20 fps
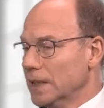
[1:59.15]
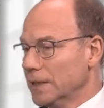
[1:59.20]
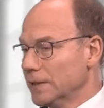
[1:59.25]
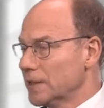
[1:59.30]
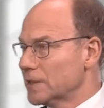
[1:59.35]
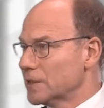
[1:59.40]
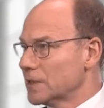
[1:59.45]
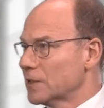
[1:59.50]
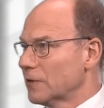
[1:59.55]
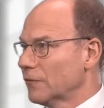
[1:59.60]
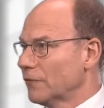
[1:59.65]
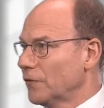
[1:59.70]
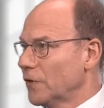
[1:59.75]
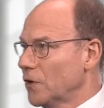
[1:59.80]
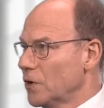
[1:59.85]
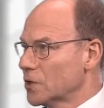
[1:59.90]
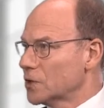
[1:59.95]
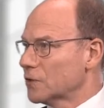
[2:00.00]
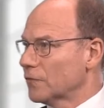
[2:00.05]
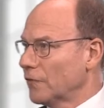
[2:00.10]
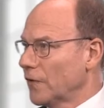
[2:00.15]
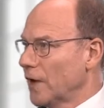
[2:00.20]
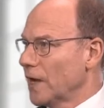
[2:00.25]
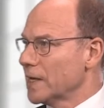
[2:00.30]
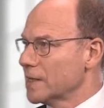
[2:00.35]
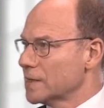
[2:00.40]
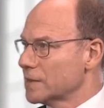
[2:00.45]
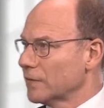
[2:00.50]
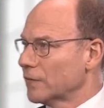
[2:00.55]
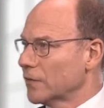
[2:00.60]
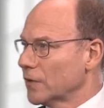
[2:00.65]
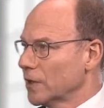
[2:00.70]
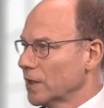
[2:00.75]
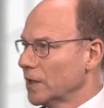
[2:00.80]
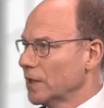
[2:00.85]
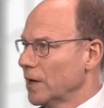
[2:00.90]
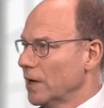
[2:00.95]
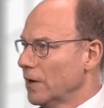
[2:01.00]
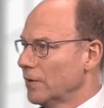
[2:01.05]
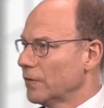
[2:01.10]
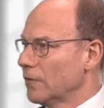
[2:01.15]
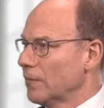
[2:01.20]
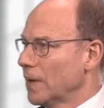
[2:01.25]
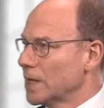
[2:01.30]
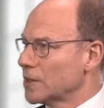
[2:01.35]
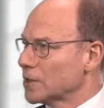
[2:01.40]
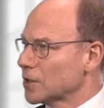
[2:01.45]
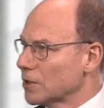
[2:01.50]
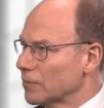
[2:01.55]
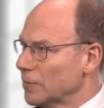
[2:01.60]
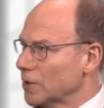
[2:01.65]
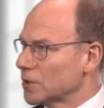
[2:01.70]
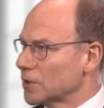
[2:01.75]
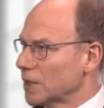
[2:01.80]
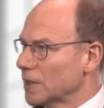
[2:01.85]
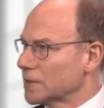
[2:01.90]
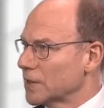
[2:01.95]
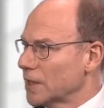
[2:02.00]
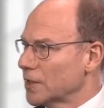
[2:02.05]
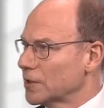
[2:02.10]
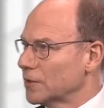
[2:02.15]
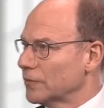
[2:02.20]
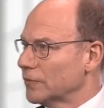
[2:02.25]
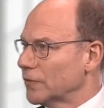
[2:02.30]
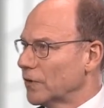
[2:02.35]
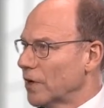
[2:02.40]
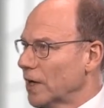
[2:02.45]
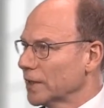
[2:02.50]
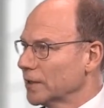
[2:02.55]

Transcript: This is the first phase of the major commercialization for